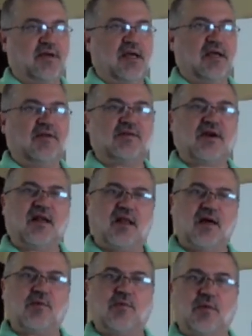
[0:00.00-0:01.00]
It's kind of
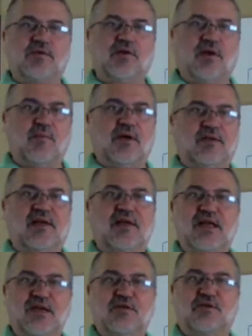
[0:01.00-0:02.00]
like when we were talking about the
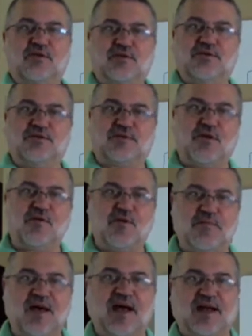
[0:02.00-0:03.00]
ethers going
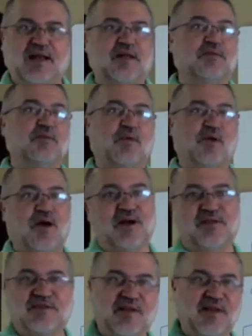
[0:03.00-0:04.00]
bad, getting the
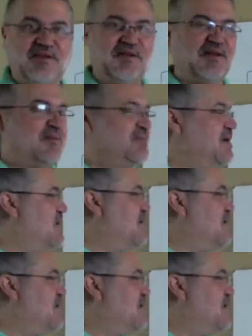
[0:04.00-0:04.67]
peroxides in them.